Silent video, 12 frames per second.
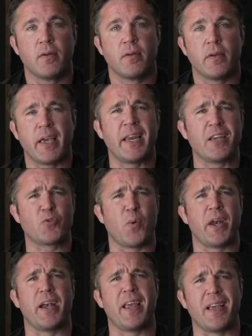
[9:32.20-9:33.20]
It is what
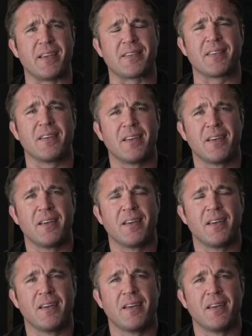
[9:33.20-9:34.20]
it is.
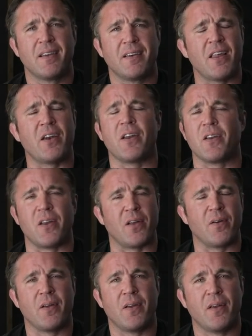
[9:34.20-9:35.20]
No, no, no, no.
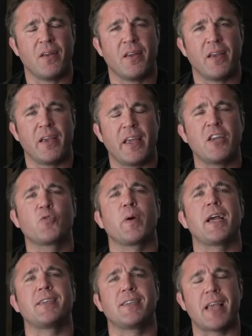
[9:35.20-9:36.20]
It is what
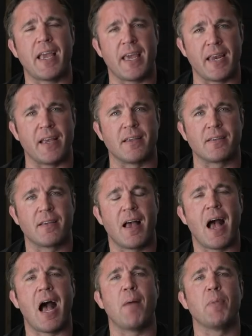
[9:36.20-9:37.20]
I say it is.
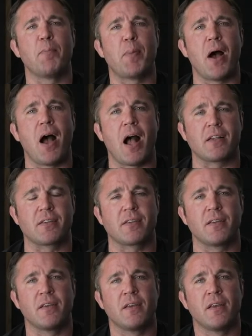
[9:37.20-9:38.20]
I'm the boss,
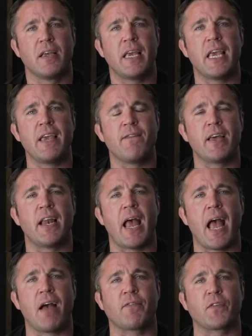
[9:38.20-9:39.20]
even
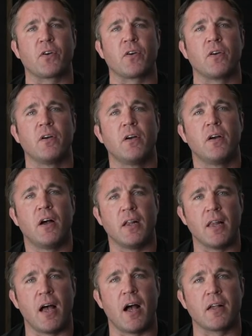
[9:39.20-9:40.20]
after a
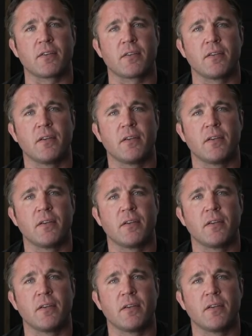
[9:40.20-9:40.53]
loss.